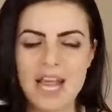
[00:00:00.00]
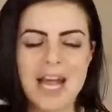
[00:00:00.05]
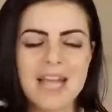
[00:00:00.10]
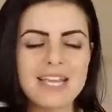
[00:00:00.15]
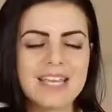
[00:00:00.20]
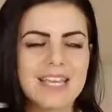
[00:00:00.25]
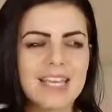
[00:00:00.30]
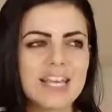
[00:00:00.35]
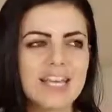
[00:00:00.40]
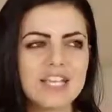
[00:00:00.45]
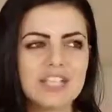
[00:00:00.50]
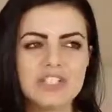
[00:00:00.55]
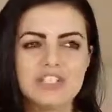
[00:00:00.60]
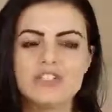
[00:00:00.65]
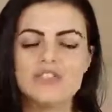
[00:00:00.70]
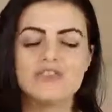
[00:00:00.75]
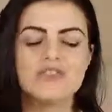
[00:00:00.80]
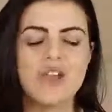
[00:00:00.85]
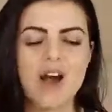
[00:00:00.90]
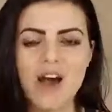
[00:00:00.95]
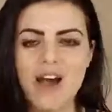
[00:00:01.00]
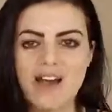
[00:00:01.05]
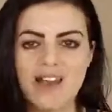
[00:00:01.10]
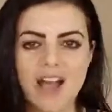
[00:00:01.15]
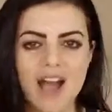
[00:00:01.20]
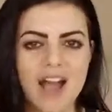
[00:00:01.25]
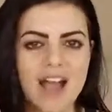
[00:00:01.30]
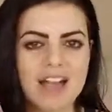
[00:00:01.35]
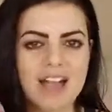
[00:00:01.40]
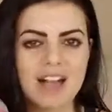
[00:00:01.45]
I kid you
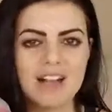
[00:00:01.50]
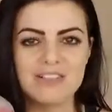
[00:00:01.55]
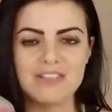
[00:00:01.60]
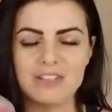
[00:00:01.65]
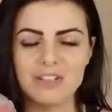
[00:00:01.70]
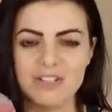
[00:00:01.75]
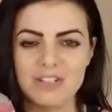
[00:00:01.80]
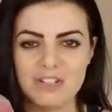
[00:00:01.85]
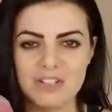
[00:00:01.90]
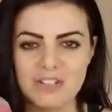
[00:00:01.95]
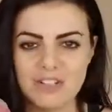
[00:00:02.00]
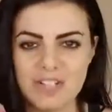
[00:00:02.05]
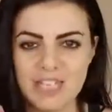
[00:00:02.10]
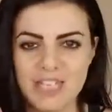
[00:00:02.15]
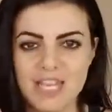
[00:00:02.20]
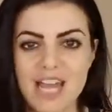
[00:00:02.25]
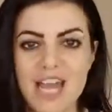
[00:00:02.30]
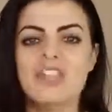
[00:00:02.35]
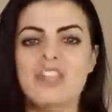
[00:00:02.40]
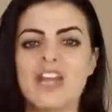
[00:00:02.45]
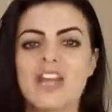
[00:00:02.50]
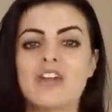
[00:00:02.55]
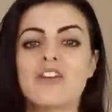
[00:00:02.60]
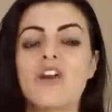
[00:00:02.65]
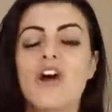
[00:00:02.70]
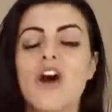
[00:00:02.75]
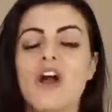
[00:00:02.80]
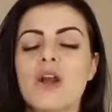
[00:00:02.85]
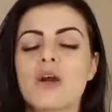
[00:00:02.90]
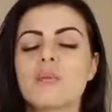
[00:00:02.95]
not, I have heard it.
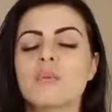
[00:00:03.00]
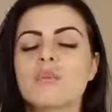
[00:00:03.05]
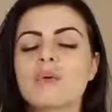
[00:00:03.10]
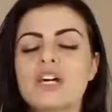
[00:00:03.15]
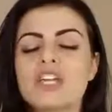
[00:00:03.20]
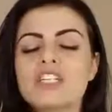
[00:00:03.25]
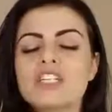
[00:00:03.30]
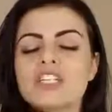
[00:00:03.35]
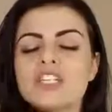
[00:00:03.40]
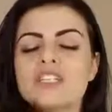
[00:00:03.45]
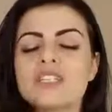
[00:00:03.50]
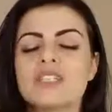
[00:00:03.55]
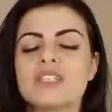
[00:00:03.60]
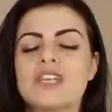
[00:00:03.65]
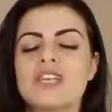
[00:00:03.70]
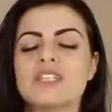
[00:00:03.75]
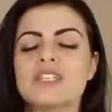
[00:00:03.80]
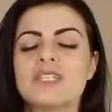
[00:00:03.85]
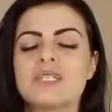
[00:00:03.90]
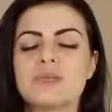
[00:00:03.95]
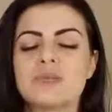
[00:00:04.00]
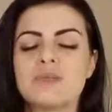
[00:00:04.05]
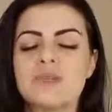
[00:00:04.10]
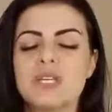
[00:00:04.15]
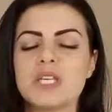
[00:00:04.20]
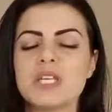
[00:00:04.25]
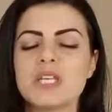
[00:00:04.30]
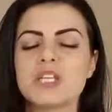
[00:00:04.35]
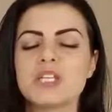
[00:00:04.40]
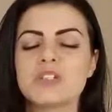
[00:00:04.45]
There are budgies that
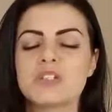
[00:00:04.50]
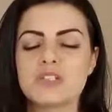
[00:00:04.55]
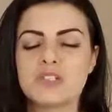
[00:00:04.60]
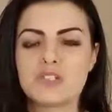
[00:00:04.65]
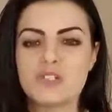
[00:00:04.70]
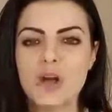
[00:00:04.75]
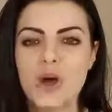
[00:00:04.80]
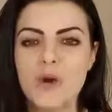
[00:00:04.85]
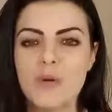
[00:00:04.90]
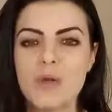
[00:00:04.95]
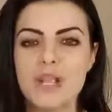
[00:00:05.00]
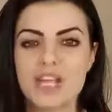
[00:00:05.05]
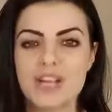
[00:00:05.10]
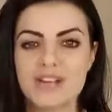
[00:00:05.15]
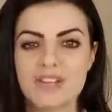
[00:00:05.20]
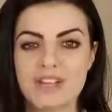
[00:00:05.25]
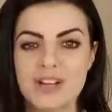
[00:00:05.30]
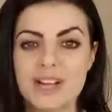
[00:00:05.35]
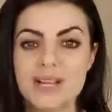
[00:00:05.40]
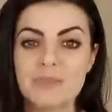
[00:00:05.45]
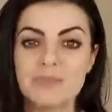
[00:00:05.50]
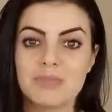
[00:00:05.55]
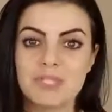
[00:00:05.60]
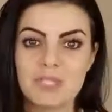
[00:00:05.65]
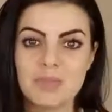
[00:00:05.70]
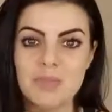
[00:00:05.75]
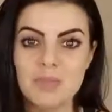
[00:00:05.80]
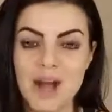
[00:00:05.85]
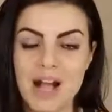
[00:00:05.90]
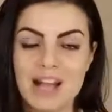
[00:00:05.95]
speak so
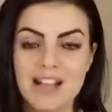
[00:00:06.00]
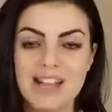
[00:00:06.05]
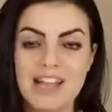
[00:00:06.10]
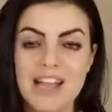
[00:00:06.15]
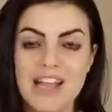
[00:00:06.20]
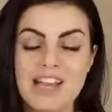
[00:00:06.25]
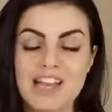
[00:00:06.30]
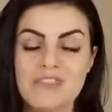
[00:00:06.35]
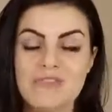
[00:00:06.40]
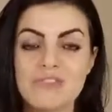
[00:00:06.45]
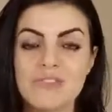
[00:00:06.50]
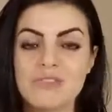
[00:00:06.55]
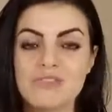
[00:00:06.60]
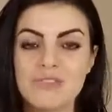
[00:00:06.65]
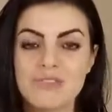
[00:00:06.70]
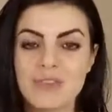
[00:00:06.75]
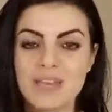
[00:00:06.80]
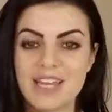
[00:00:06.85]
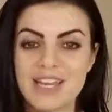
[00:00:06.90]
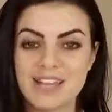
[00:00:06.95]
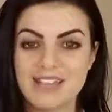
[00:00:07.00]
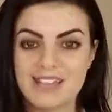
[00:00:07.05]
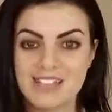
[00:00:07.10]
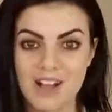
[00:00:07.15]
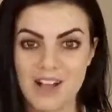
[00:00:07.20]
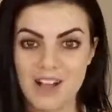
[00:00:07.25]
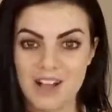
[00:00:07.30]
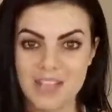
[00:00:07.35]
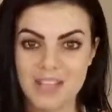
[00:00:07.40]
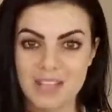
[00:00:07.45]
incredibly well, and if you do get a
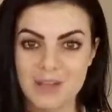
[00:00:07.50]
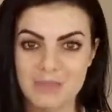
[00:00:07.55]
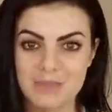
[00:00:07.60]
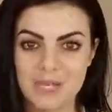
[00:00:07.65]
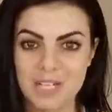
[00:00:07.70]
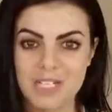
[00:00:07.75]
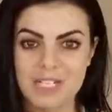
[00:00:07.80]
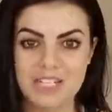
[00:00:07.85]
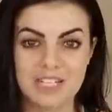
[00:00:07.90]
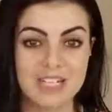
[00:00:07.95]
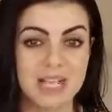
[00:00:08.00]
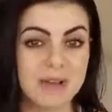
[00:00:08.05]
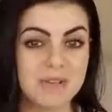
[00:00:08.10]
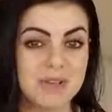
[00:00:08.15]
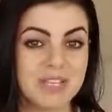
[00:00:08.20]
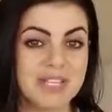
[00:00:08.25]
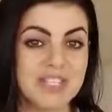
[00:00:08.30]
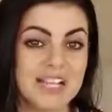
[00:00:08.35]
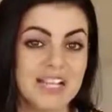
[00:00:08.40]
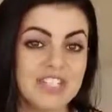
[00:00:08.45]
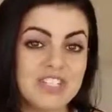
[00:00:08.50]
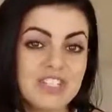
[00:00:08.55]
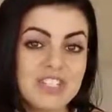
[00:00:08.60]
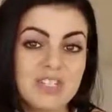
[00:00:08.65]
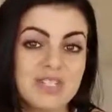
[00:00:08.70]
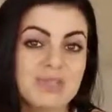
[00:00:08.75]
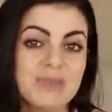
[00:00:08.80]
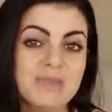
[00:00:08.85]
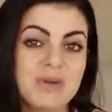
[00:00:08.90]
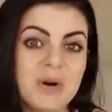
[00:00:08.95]
talking budgie, I mean, that's
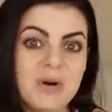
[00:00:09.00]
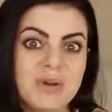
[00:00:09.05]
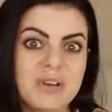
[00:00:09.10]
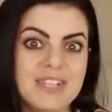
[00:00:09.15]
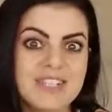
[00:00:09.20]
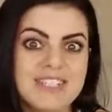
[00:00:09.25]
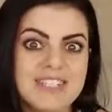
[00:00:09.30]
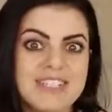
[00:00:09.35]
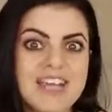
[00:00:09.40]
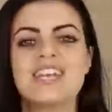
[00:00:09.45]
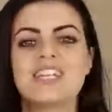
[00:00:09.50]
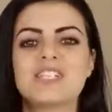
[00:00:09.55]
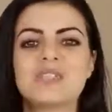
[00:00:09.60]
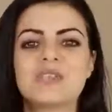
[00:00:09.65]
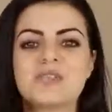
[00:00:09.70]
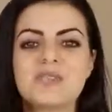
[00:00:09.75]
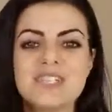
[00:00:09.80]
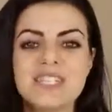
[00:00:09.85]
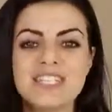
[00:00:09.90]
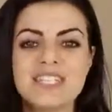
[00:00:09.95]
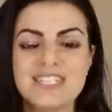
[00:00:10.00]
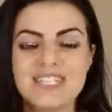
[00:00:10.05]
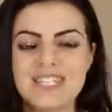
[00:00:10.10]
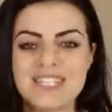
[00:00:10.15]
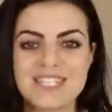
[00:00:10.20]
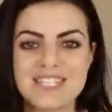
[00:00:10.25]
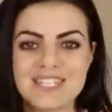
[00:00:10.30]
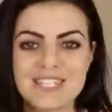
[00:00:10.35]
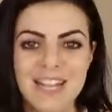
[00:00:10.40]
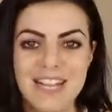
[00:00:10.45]
just a bonus. It's really
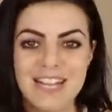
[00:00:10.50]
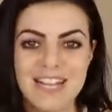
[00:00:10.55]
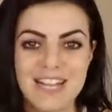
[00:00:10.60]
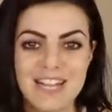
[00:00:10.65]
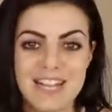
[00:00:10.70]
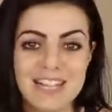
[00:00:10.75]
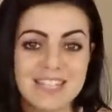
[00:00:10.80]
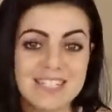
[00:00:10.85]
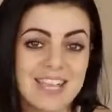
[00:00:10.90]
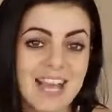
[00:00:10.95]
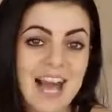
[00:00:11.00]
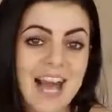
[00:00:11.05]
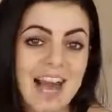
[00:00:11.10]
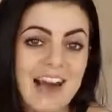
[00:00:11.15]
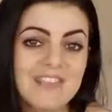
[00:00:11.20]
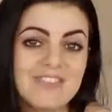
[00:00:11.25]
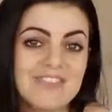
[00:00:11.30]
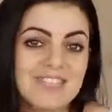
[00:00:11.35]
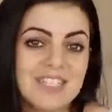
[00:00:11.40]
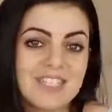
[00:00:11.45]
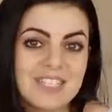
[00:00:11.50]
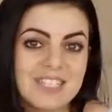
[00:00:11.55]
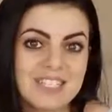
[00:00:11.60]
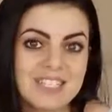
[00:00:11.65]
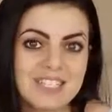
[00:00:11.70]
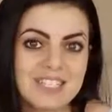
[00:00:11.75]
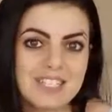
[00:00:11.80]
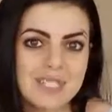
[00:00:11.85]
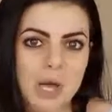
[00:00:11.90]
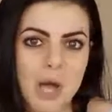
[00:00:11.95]
exciting to have a
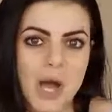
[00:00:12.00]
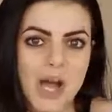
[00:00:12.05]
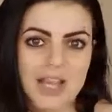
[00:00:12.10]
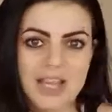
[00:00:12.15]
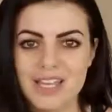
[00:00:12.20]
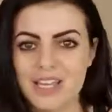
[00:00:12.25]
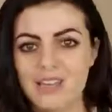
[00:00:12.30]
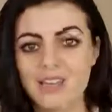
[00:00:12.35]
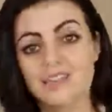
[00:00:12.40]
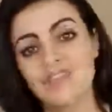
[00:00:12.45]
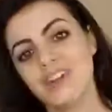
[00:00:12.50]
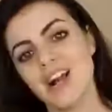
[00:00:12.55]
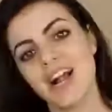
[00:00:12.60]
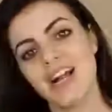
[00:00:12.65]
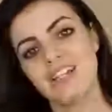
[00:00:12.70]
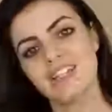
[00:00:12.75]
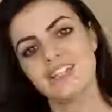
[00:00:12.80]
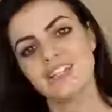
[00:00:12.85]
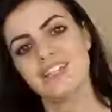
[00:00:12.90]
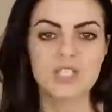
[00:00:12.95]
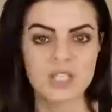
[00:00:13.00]
little talking friend.